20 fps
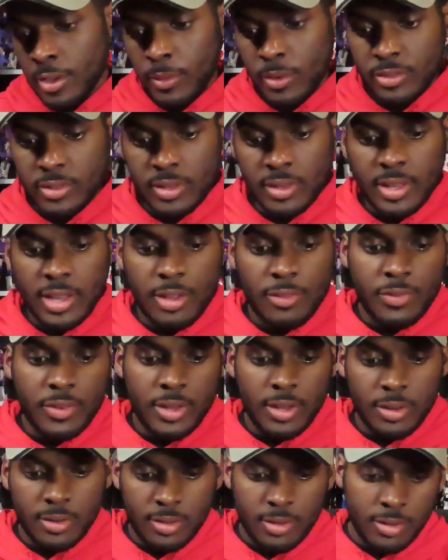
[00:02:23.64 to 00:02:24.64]
Where's the knife
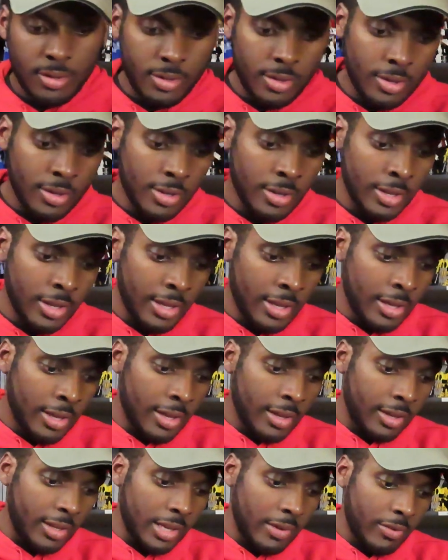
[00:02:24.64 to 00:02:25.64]
at?
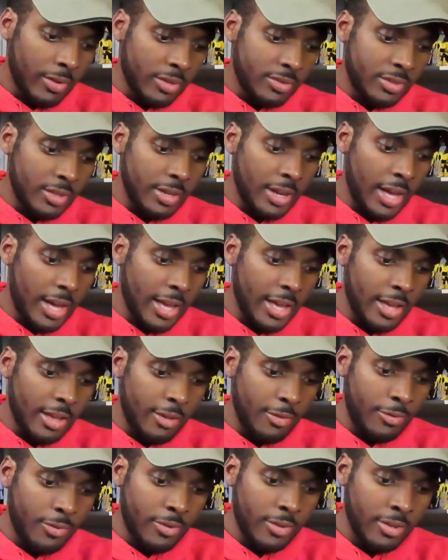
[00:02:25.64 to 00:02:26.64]
Give us the
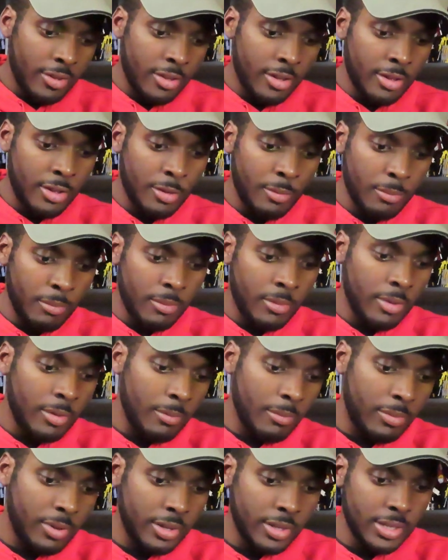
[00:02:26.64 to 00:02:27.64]
knife,
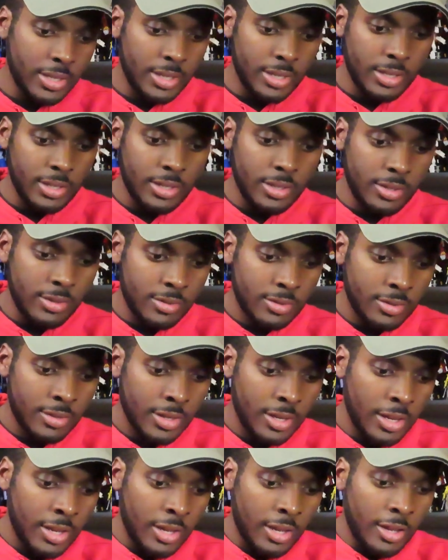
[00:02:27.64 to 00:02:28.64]
please.
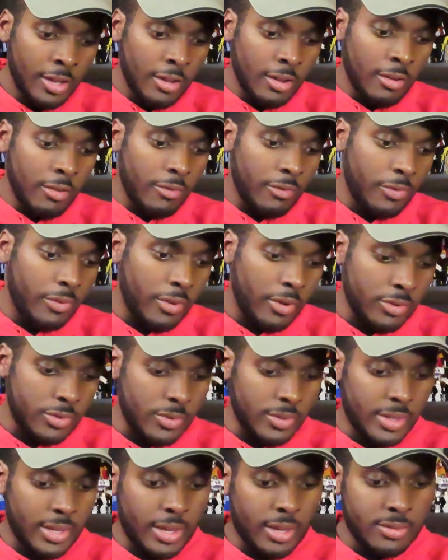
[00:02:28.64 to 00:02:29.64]
Those of
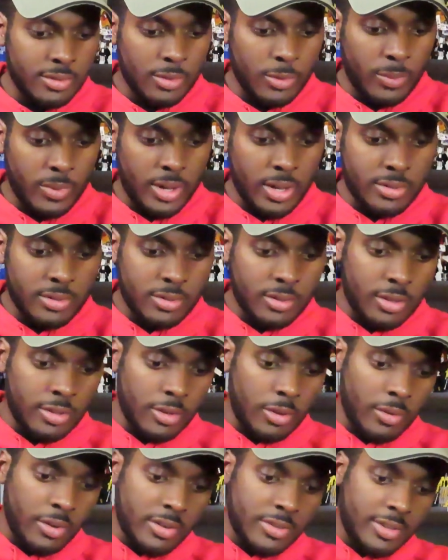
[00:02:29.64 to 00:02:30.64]
you guys that watched The
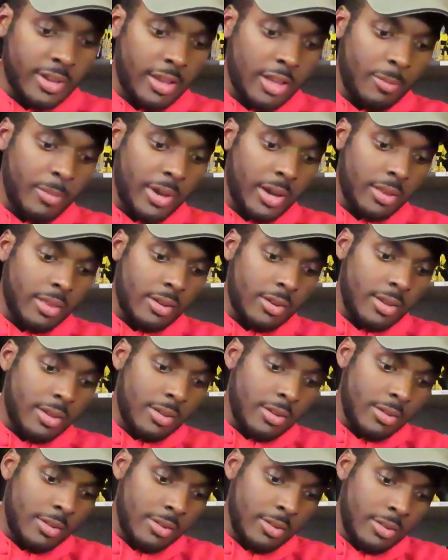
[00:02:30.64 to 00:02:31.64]
Golden Child back in the
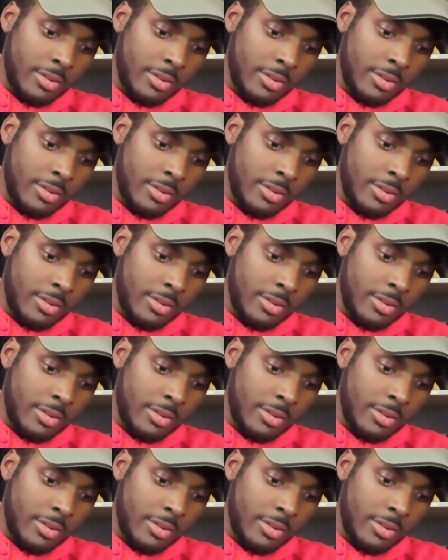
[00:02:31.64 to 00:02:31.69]
day.